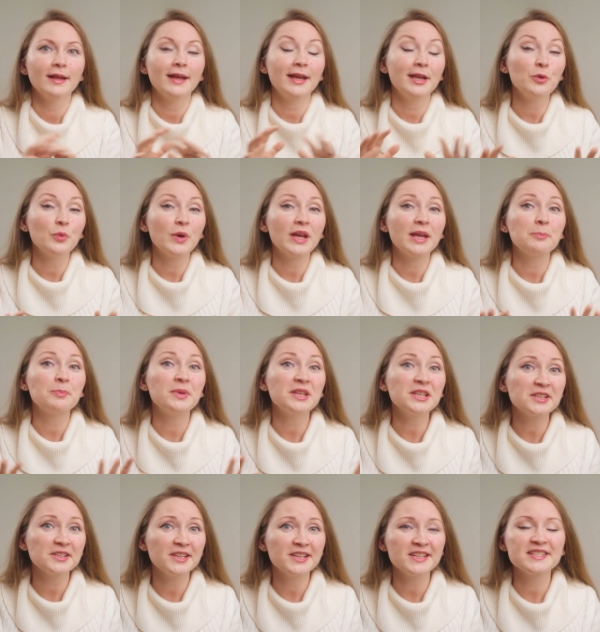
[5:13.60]
Anyway,
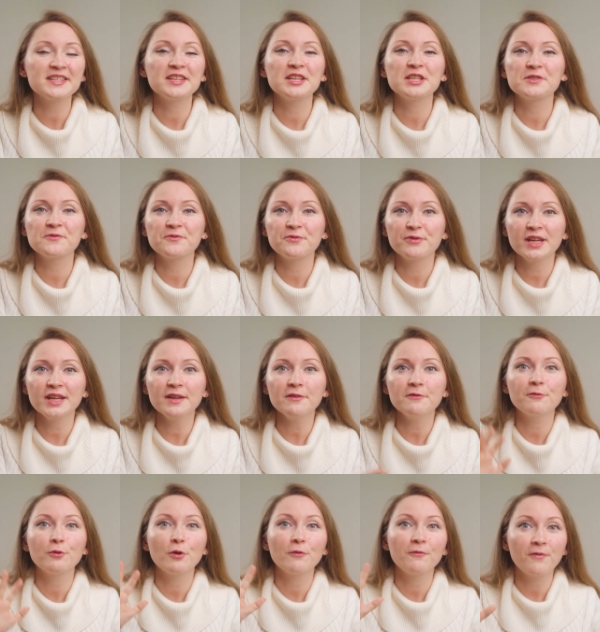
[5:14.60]
PinClicks is
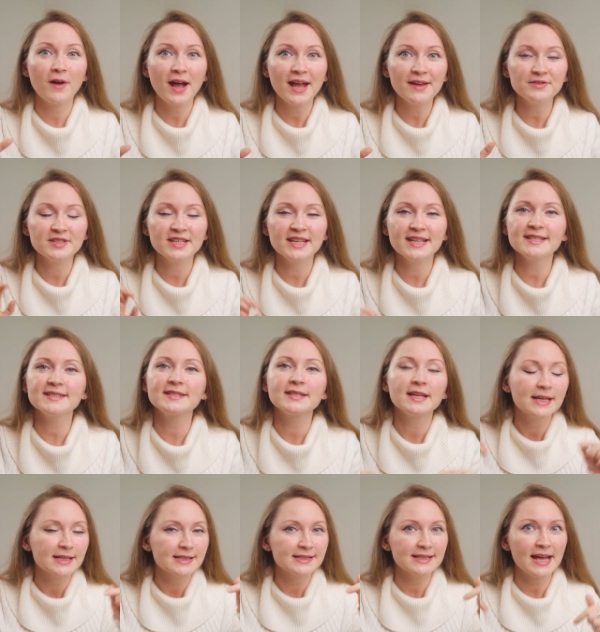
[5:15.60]
free for 5 days.
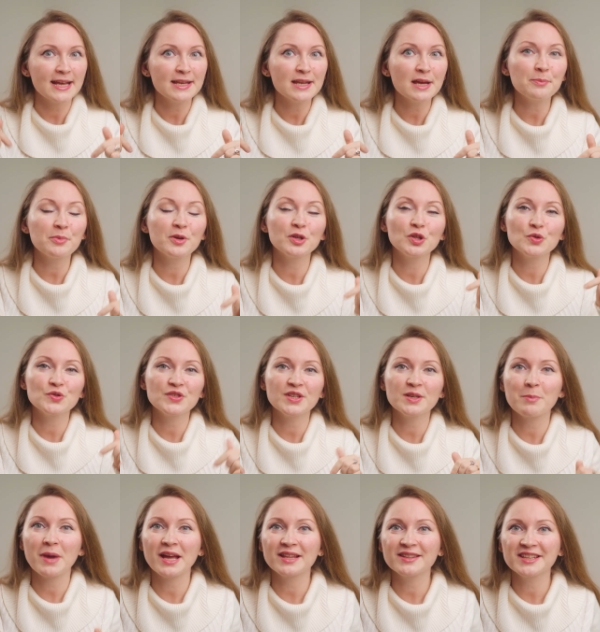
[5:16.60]
Sign up
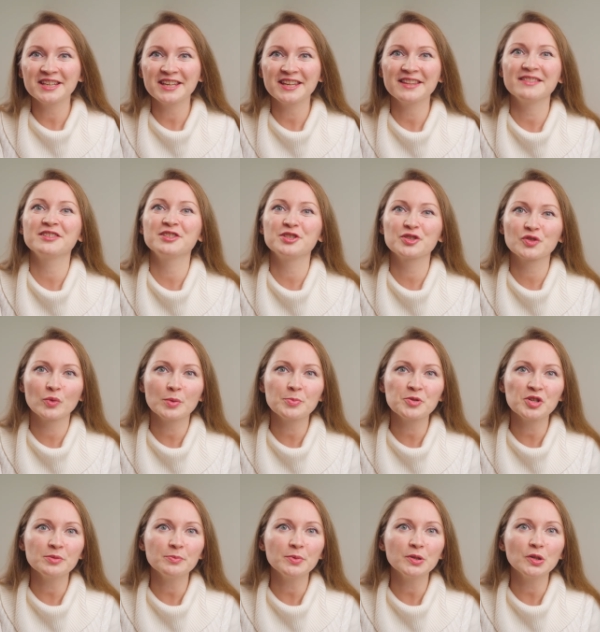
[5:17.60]
using my link in the
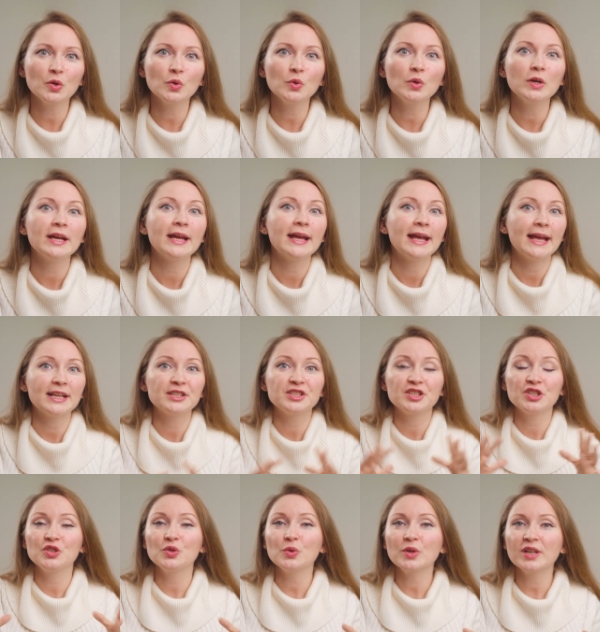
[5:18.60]
description below,
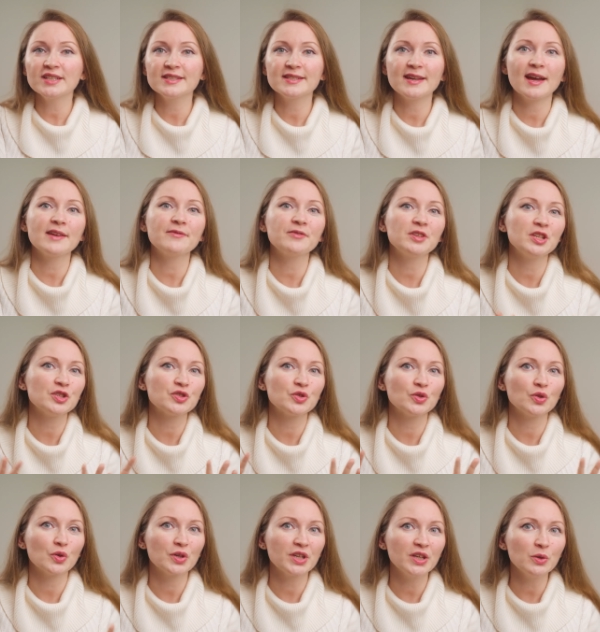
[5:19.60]
and you can dive into
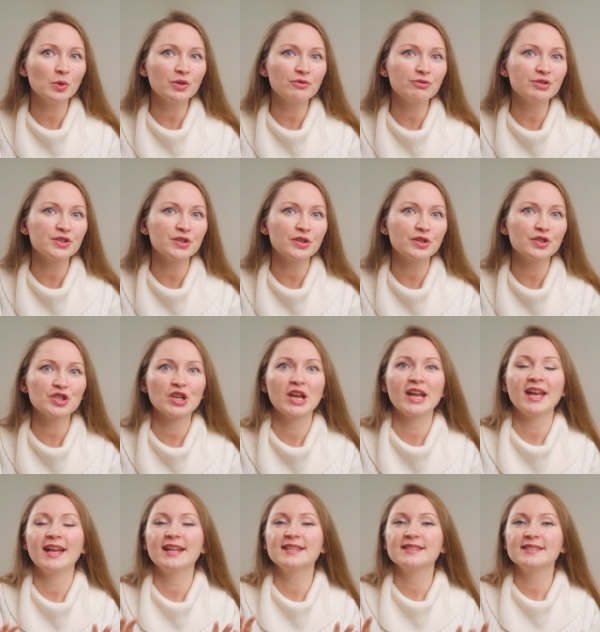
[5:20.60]
your keyword research
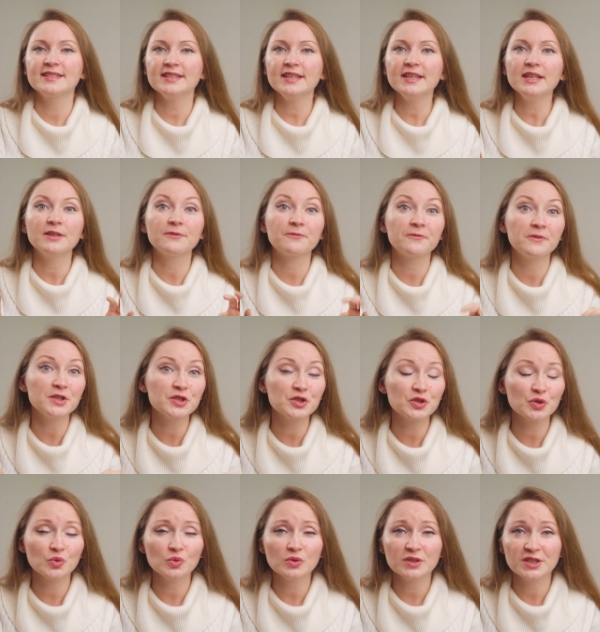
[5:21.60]
and see if this
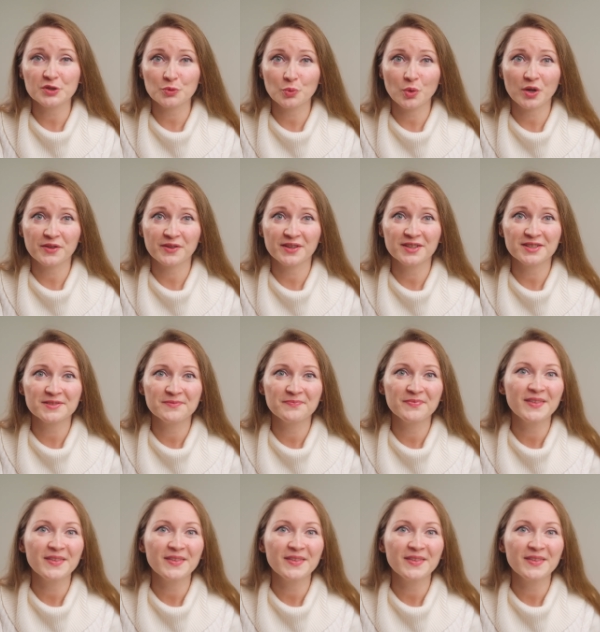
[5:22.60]
tool is worth it.